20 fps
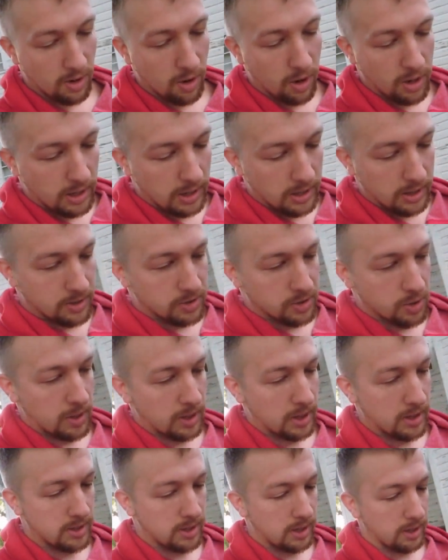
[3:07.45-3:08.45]
All right, Nika, let's go
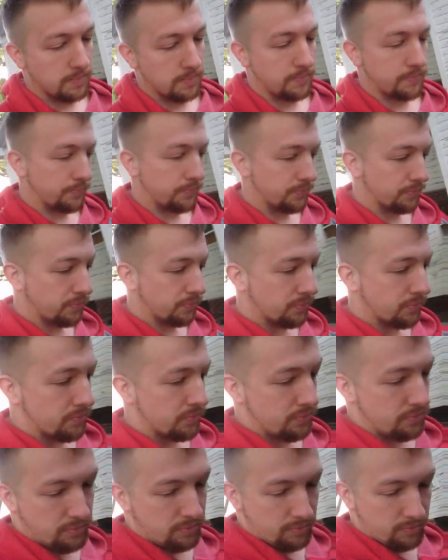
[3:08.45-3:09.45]
back inside.
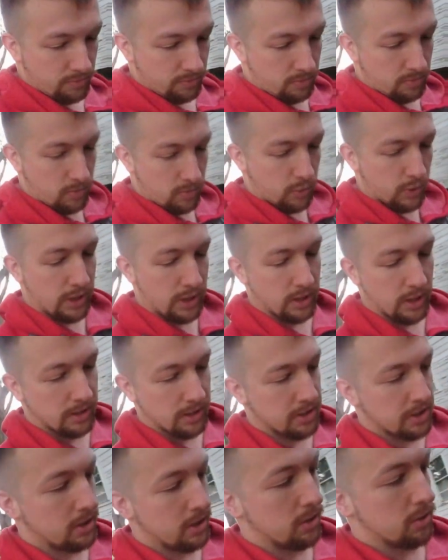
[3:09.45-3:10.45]
We got
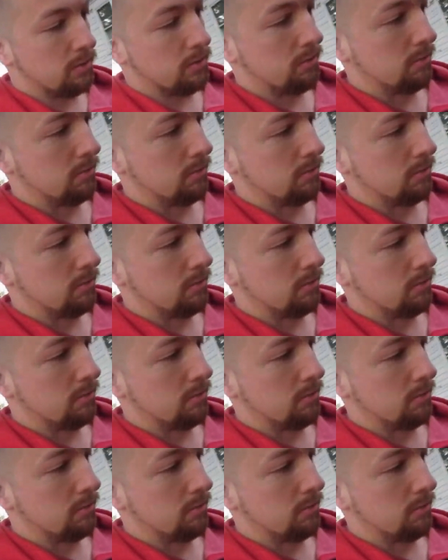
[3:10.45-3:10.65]
things to do.